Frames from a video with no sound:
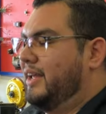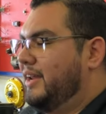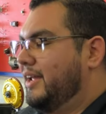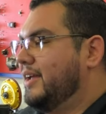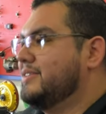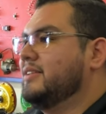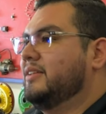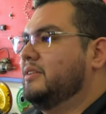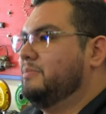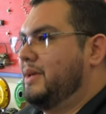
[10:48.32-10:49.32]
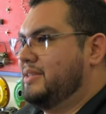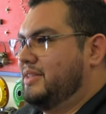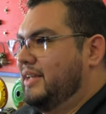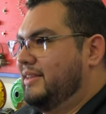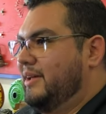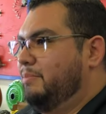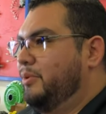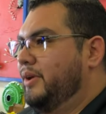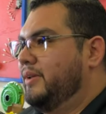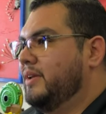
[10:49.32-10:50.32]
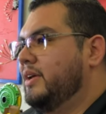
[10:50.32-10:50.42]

it gets a little messy at that point.